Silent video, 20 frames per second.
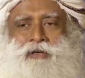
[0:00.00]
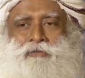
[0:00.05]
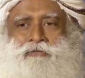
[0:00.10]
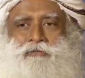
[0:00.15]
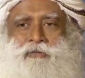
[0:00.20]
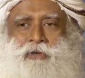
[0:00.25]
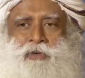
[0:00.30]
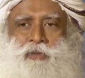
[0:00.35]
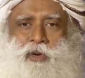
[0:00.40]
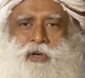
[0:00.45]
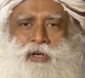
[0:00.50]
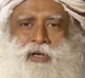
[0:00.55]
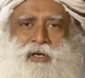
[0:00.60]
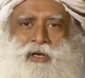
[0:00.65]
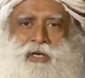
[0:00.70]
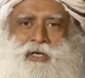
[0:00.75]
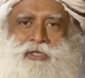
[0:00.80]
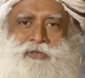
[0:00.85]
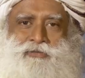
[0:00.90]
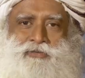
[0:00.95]
if we want
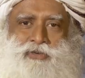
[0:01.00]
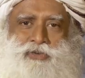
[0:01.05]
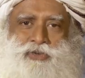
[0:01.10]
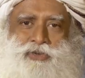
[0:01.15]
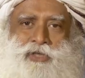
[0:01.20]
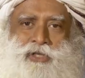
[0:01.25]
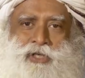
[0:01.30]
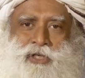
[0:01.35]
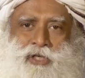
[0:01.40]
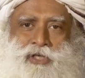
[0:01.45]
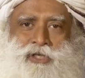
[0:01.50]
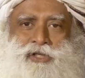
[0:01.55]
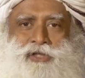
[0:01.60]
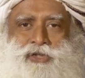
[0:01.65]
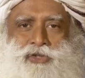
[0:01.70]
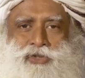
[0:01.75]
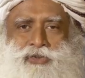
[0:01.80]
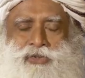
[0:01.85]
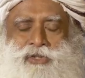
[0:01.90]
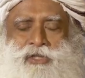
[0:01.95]
next few
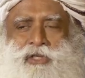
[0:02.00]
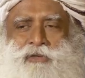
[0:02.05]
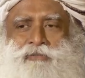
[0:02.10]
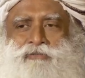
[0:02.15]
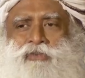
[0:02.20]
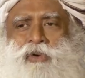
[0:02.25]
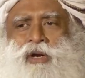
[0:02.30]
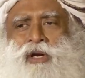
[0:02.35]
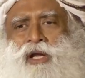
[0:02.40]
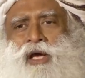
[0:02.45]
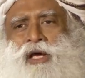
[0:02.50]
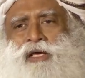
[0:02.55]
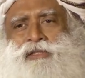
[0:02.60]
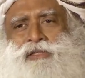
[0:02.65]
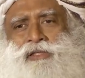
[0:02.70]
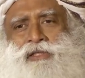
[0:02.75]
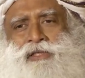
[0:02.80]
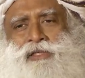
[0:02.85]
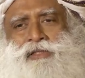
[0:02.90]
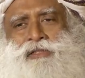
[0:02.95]
generations to see, what I
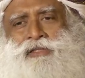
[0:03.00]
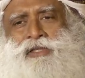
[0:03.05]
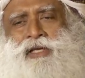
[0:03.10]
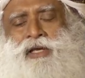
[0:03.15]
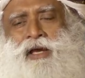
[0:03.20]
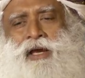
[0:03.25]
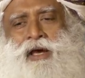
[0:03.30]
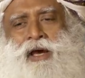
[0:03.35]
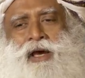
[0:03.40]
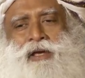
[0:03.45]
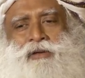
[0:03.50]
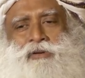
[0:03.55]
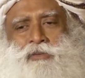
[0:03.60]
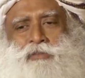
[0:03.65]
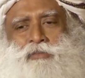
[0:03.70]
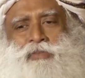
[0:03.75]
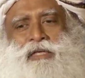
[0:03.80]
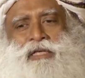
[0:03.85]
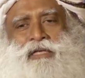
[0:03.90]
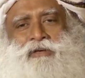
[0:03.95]
see is, I
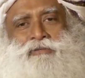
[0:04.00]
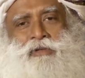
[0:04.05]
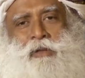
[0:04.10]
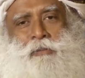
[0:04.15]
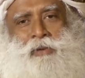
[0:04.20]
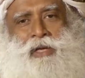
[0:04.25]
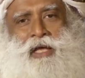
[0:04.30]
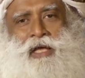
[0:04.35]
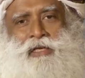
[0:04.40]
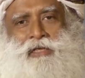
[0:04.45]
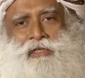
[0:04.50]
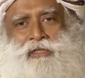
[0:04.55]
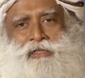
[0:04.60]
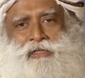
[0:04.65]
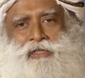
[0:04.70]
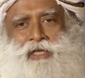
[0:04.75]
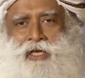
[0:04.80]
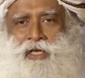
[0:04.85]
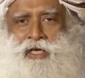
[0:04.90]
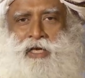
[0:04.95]
don't believe the planet is
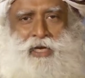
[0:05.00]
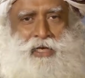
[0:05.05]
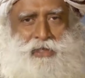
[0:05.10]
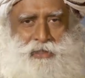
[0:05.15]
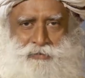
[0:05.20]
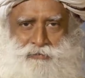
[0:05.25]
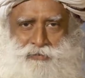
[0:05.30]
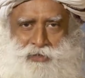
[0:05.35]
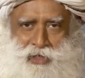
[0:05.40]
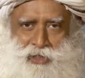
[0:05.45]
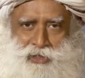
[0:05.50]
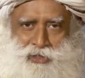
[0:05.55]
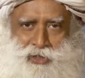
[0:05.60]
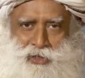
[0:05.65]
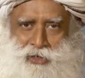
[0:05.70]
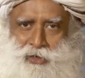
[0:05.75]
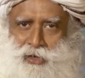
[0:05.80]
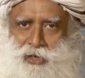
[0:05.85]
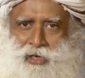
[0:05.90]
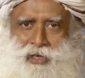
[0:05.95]
in any kind of
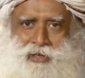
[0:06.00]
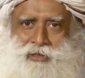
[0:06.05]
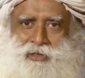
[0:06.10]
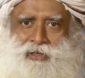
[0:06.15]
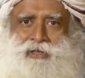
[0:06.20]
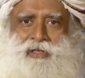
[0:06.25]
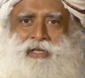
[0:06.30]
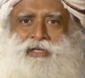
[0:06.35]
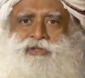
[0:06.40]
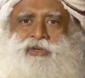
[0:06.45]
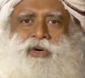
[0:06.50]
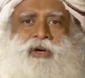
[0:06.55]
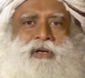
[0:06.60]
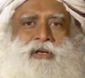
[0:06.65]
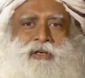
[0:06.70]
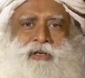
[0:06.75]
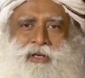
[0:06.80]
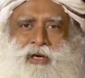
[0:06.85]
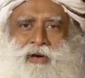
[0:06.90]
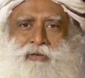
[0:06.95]
danger or anything, that's
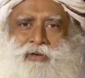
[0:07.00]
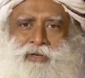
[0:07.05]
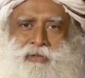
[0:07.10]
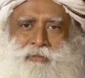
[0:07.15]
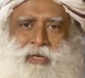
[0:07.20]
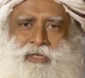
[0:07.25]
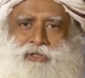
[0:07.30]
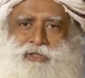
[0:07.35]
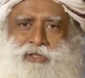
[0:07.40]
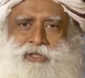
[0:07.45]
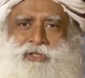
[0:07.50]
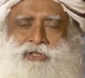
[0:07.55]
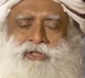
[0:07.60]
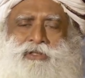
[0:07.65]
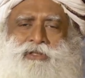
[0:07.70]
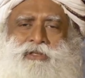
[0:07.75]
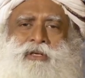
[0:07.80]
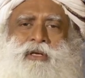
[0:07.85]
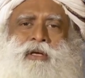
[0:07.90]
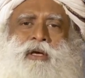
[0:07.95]
all our
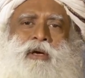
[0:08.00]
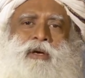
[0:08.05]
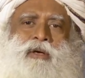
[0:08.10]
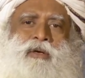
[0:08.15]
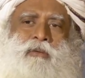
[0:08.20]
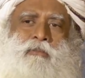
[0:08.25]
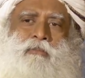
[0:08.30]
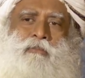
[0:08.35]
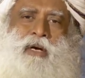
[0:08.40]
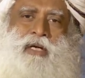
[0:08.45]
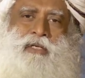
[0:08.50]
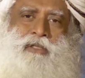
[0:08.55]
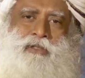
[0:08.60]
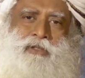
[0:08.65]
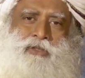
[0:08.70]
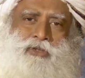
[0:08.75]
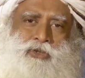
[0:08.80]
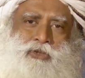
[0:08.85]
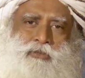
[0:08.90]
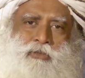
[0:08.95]
imagination. But
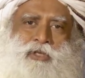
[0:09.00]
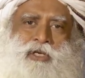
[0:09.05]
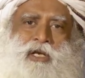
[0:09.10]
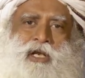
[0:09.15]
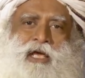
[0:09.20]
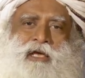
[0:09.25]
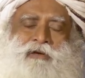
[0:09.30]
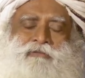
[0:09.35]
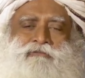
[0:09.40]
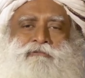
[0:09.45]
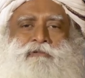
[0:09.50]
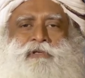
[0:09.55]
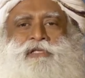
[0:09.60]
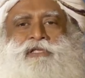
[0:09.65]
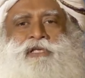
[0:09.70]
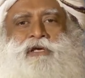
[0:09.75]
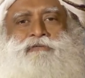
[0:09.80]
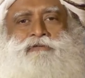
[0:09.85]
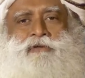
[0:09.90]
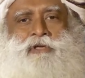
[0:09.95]
human life will
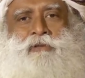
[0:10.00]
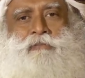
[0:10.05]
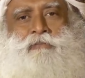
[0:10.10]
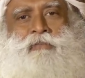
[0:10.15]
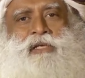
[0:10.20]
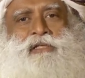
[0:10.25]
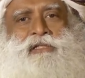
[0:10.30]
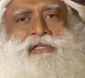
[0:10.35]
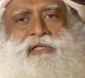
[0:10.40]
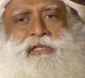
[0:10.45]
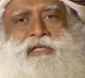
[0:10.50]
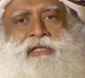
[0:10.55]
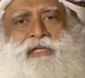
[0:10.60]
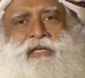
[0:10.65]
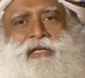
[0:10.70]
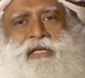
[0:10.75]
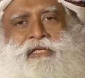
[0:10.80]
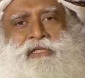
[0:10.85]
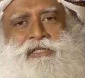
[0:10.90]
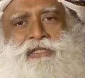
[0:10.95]
suffer immensely in
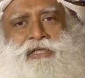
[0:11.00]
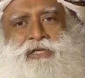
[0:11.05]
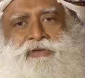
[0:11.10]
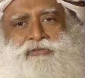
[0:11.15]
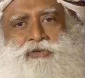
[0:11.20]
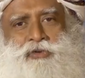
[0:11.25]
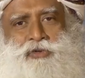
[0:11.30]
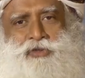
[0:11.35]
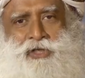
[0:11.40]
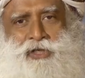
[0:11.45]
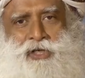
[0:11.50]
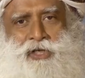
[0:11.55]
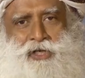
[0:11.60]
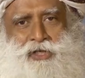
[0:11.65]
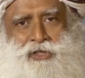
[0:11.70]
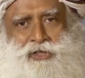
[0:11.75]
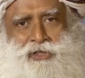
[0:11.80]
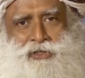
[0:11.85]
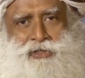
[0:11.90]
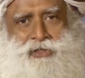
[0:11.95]
the next three, four
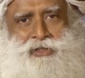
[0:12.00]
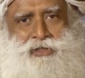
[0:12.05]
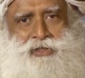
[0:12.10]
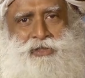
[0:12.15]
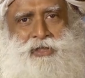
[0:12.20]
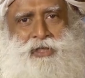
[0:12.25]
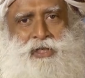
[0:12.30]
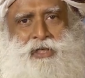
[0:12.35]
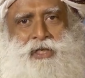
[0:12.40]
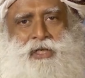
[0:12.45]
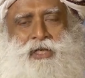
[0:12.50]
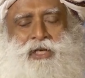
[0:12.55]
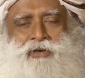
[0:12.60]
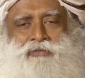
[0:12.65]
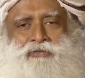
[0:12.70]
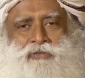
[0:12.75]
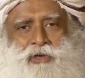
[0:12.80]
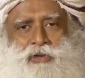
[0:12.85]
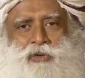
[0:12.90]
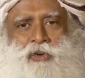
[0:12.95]
generations
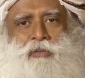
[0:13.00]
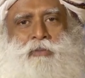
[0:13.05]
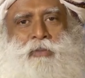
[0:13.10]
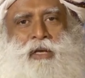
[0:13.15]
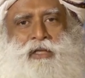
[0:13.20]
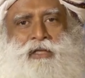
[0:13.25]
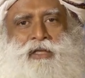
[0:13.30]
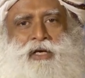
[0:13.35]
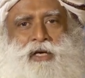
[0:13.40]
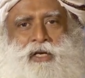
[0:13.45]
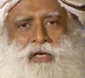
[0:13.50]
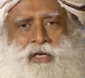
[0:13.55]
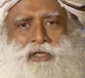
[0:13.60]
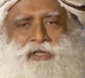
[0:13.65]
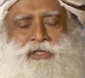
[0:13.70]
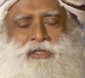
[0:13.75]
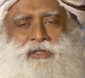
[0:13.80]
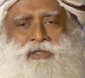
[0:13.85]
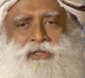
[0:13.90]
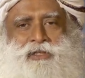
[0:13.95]
if we don't make the
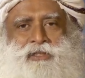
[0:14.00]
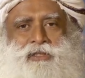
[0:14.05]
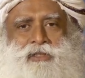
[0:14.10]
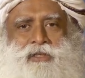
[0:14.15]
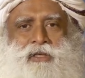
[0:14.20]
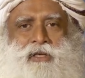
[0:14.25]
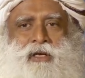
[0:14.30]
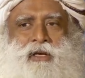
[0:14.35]
corrections.